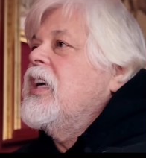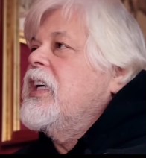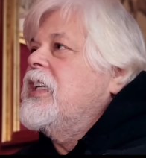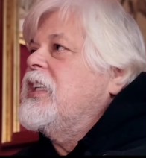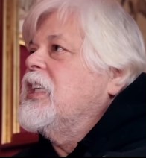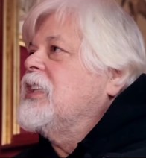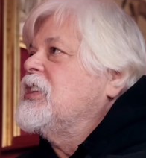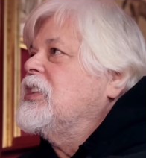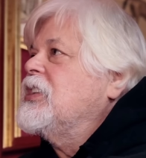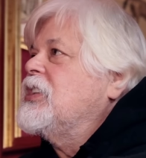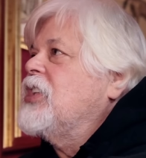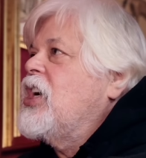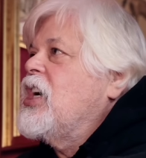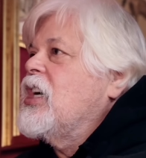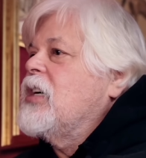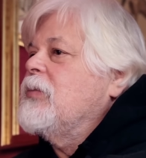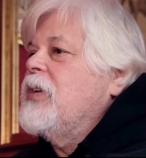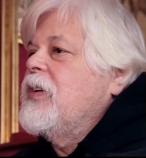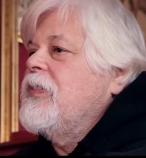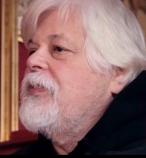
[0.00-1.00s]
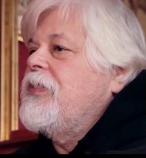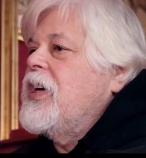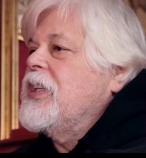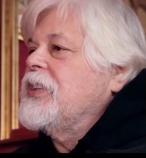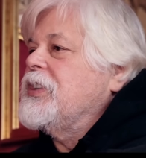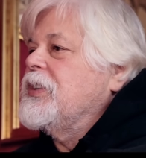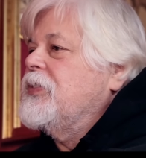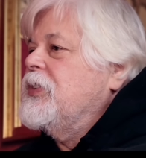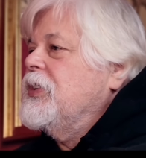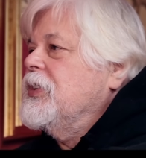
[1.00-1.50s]
It doesn't talk about
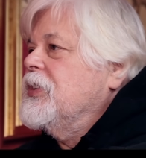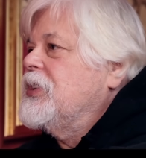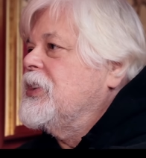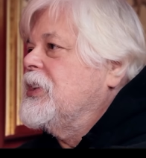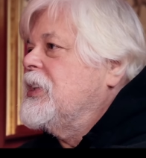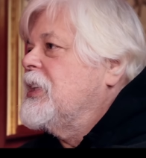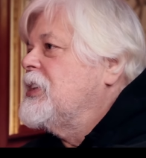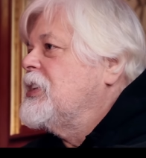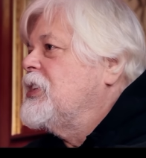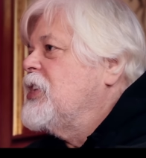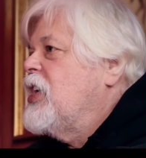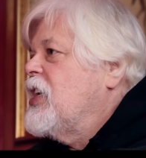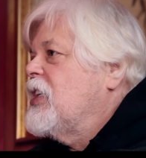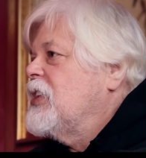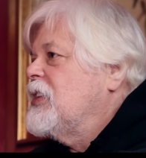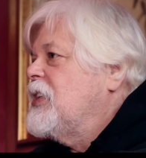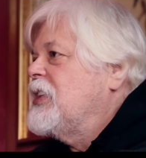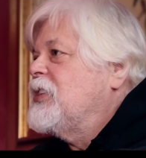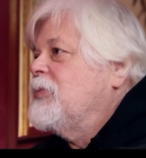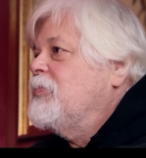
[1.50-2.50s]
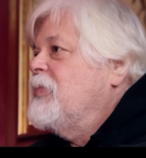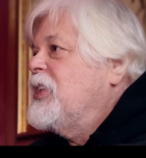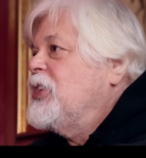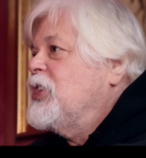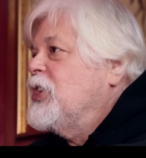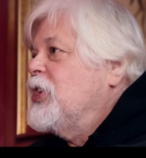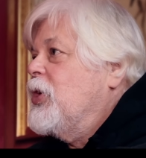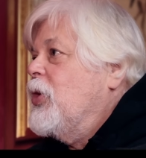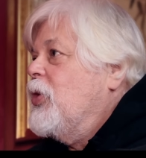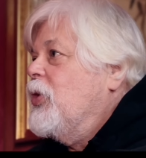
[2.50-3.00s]
fossil fuels. It doesn't
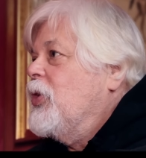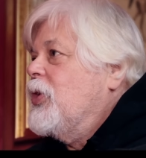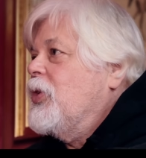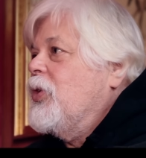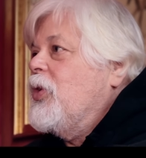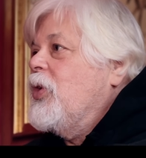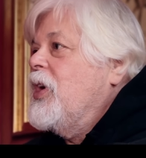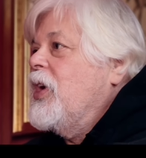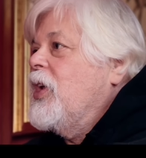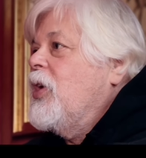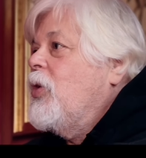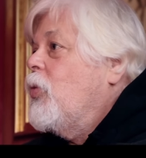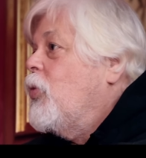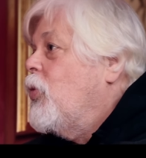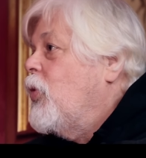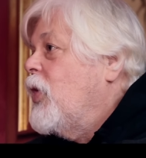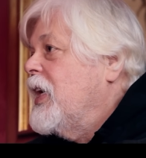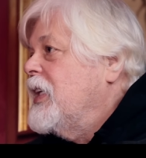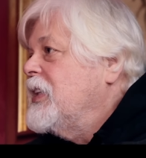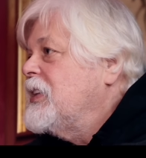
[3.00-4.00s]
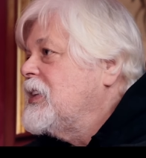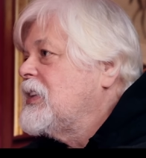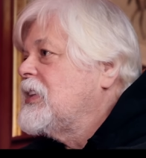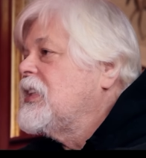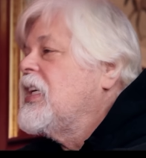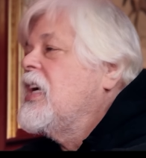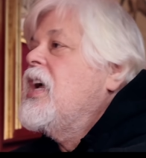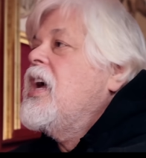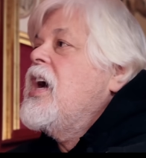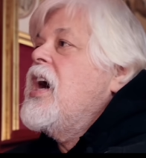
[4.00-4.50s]
mention coal or oil once.